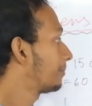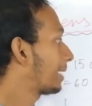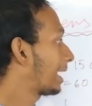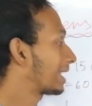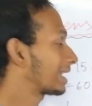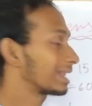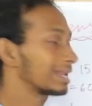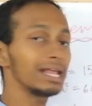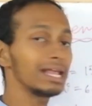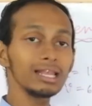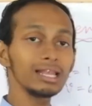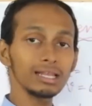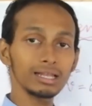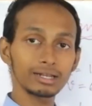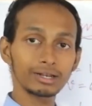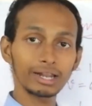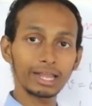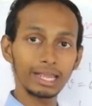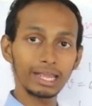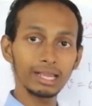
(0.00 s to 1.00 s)

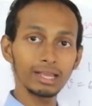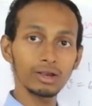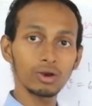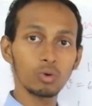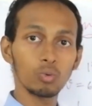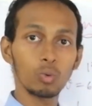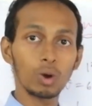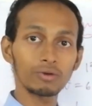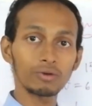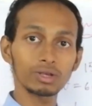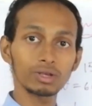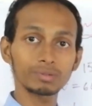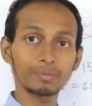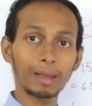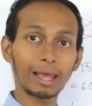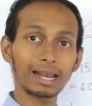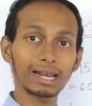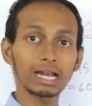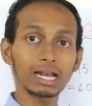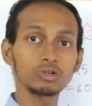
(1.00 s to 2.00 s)
parallel ray what was
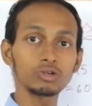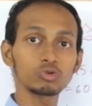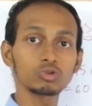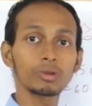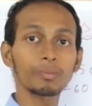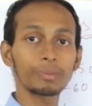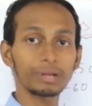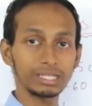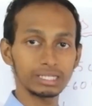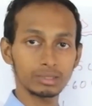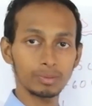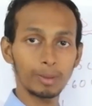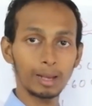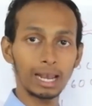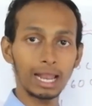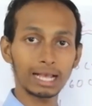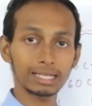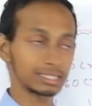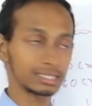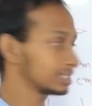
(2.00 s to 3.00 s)
parallel to the principal
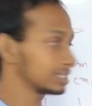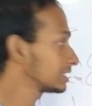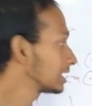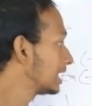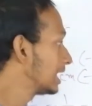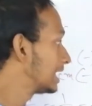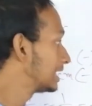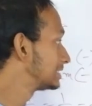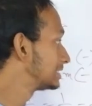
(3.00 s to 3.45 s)
axis,